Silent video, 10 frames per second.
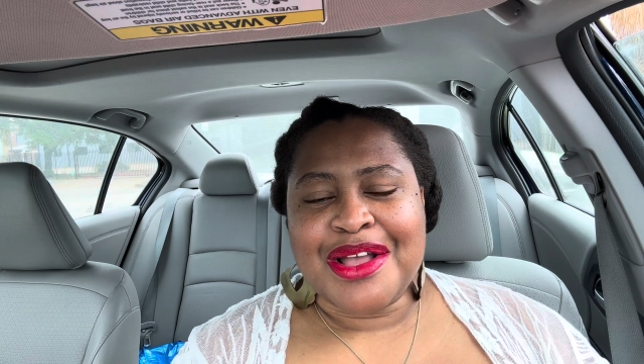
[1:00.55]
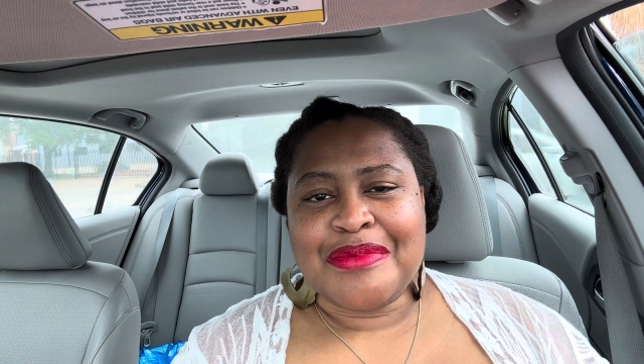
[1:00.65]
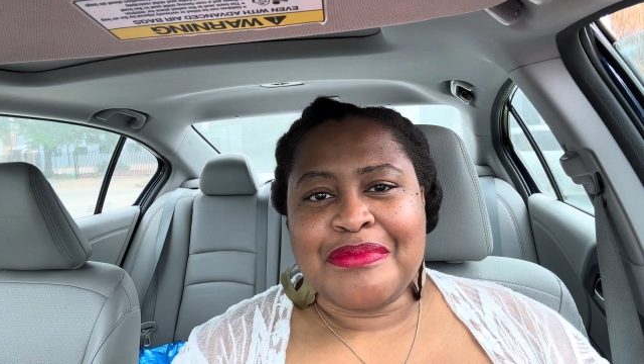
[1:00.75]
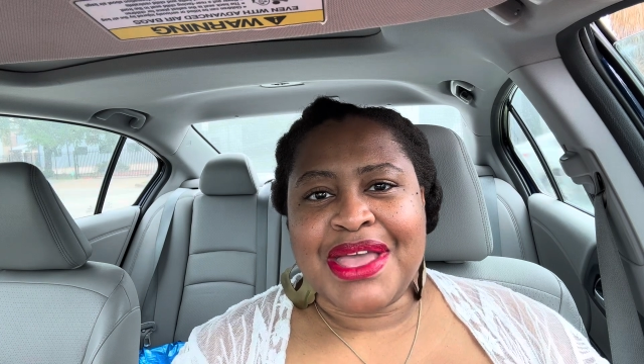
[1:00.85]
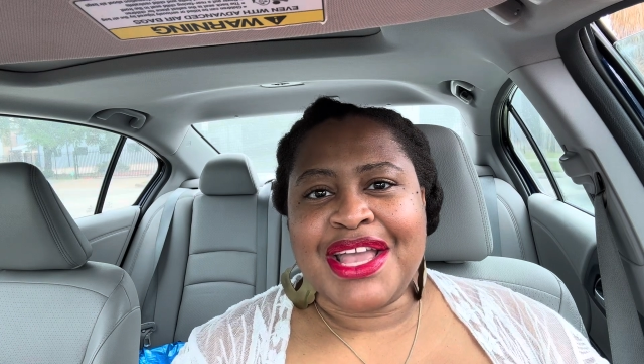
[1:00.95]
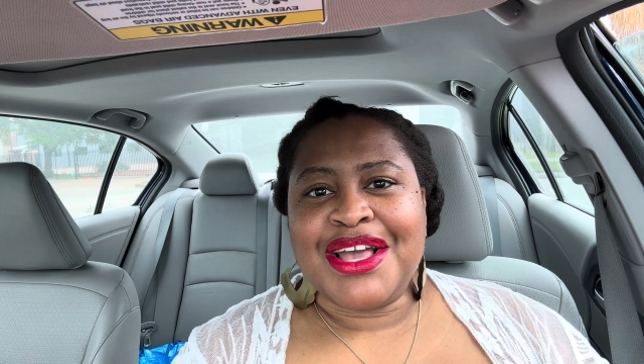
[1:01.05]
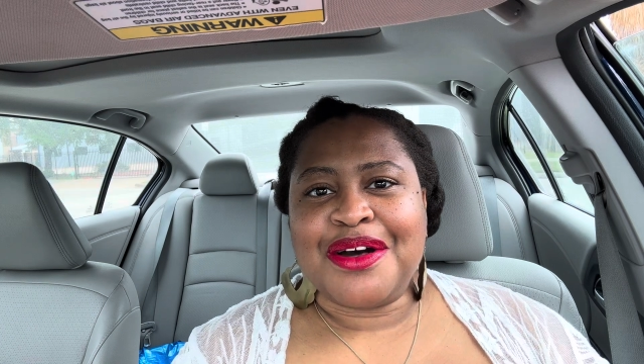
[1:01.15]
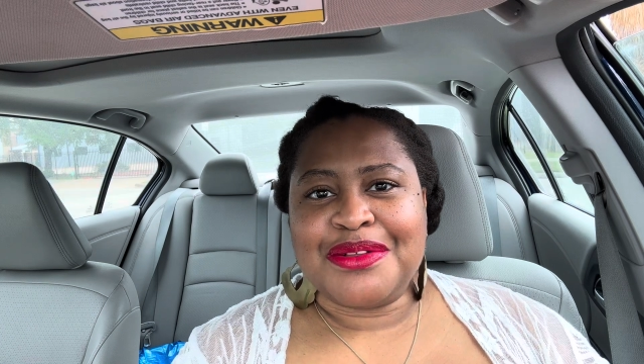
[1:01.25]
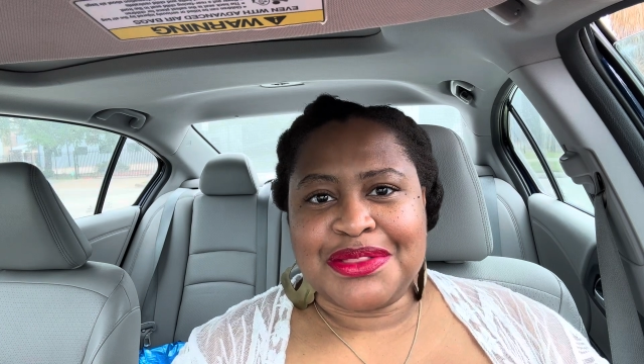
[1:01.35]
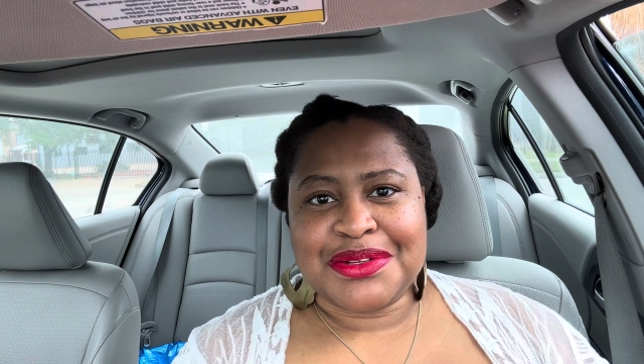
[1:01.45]
may
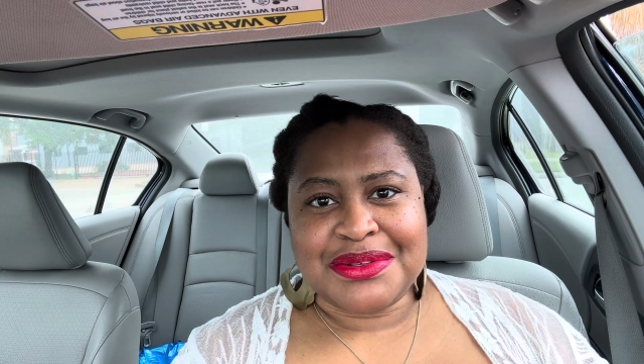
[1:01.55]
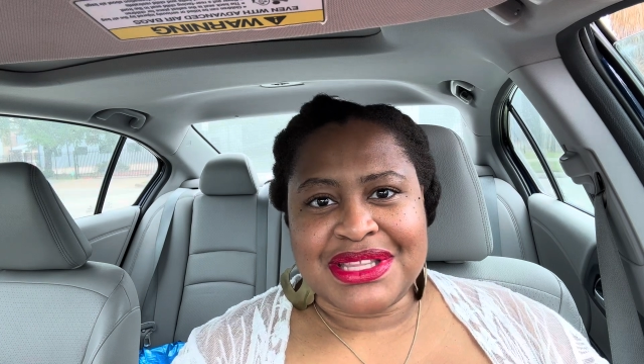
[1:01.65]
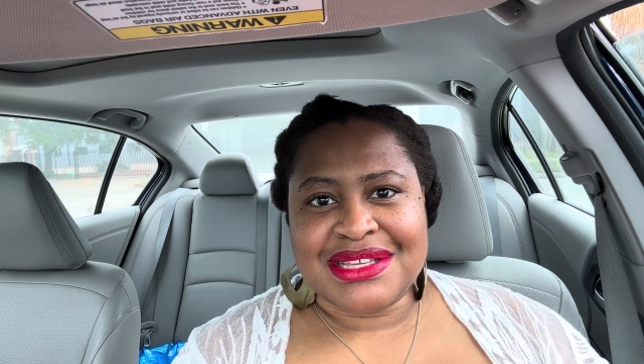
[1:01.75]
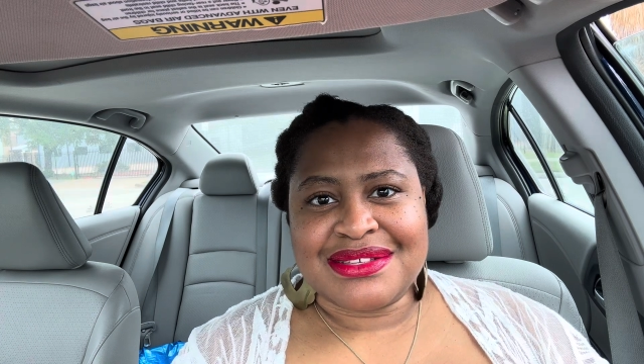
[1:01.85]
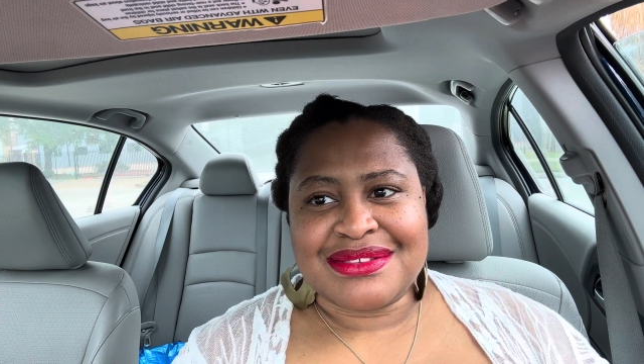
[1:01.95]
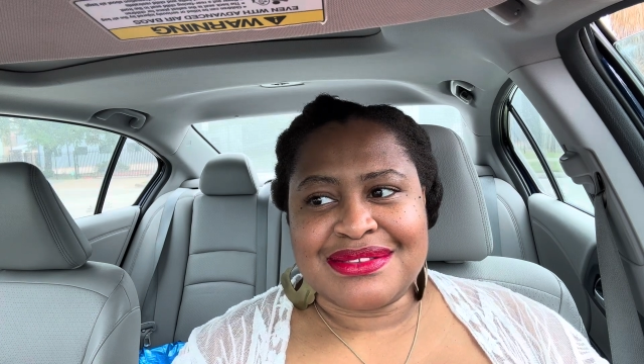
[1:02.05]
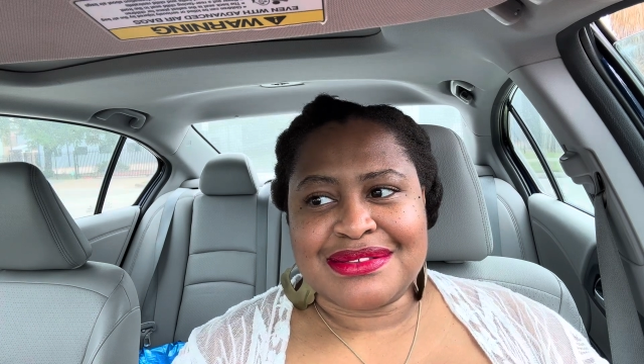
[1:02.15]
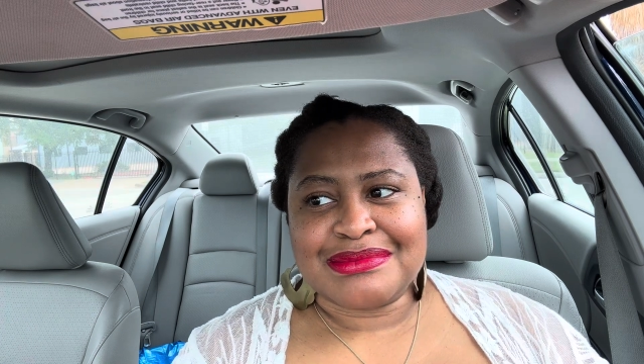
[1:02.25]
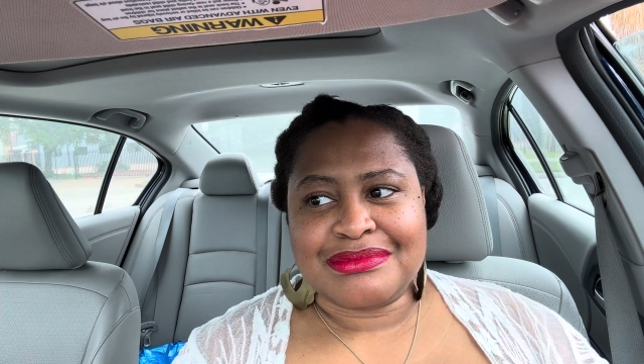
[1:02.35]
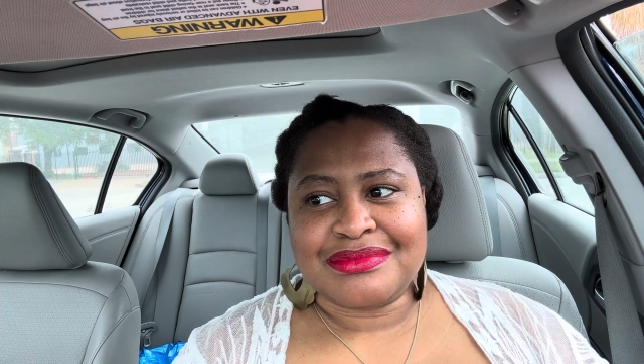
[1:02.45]
go through this.
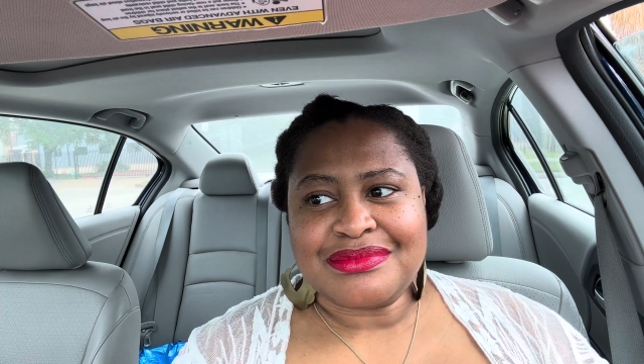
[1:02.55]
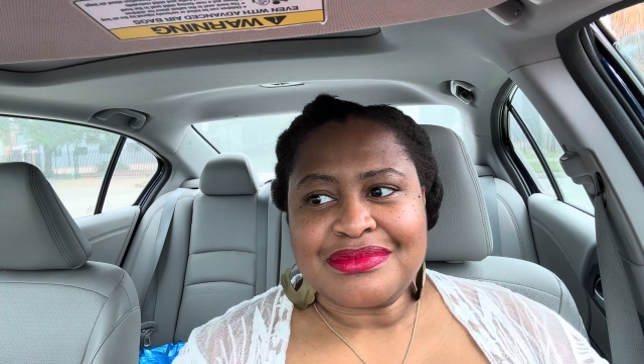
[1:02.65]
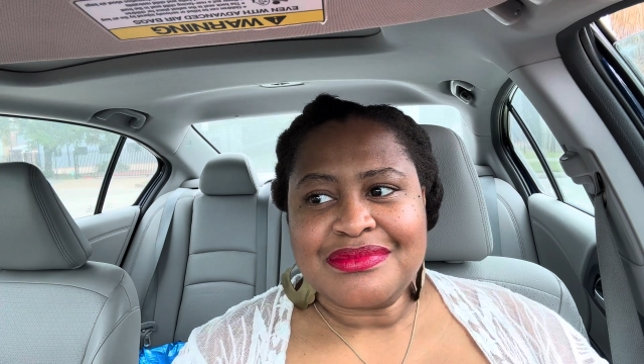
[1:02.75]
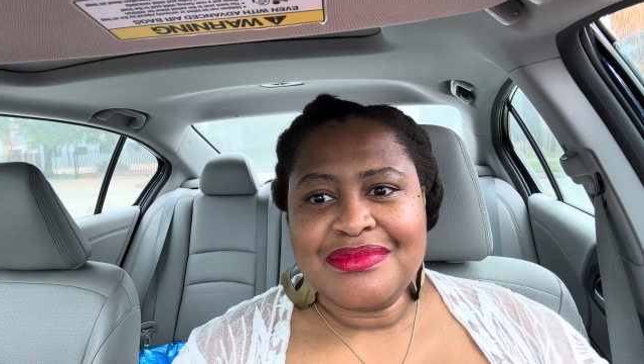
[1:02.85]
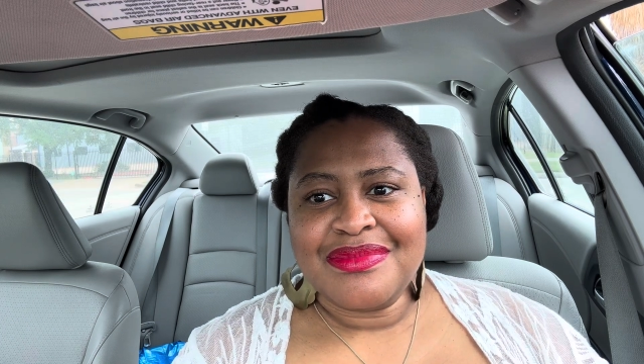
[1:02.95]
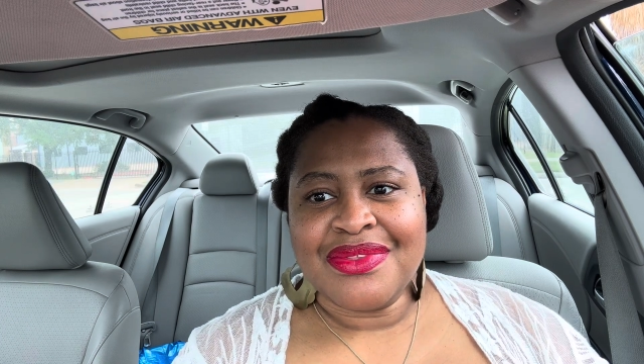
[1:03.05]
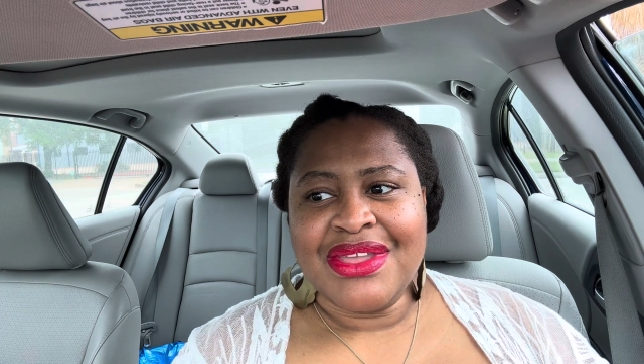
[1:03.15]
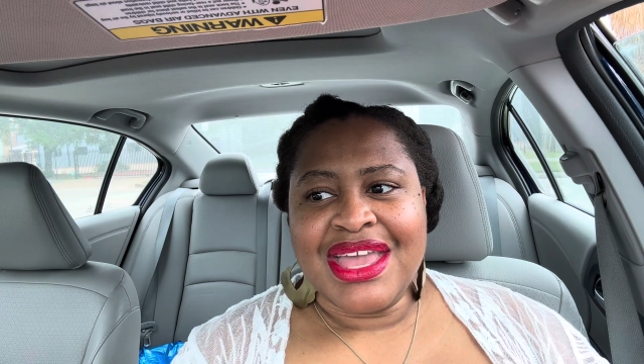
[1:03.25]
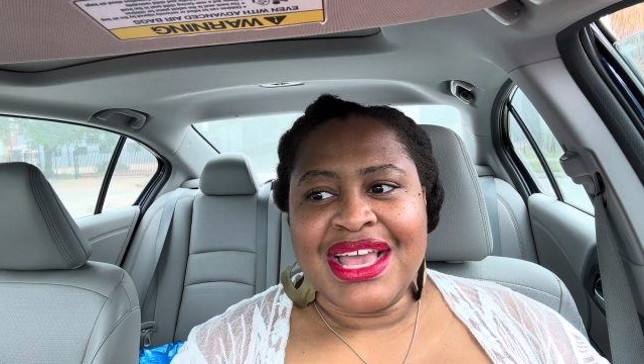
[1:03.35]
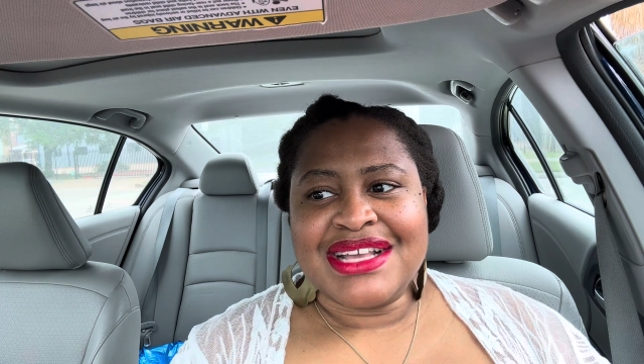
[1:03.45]

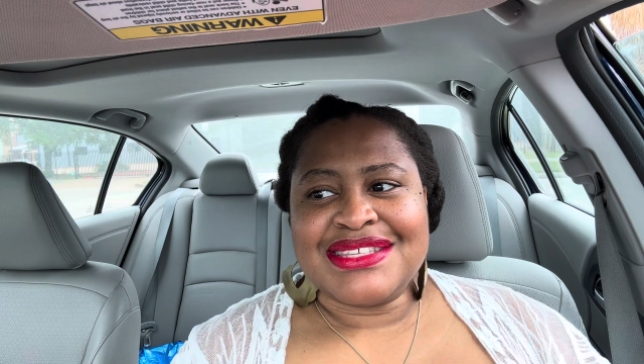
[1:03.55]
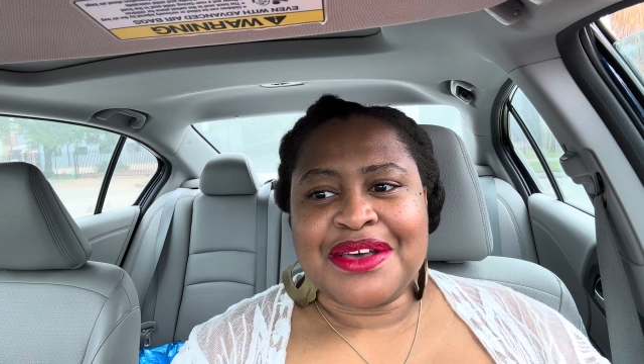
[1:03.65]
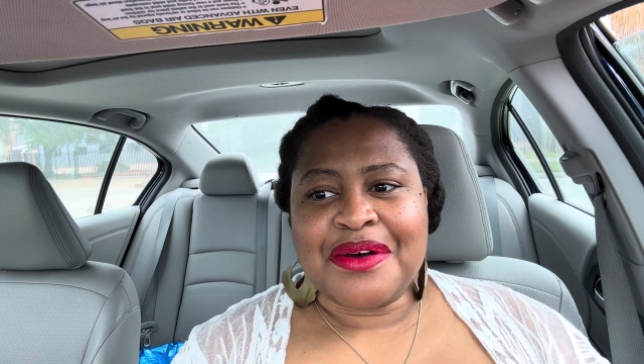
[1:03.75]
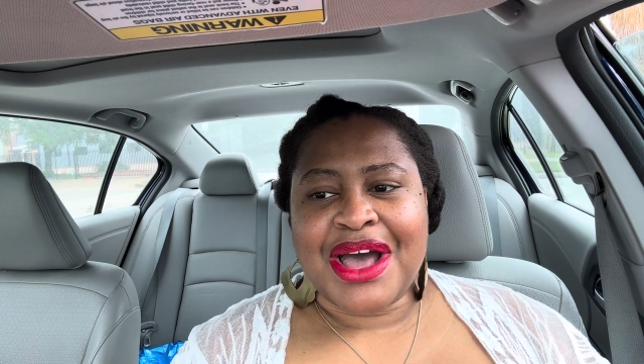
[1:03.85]
So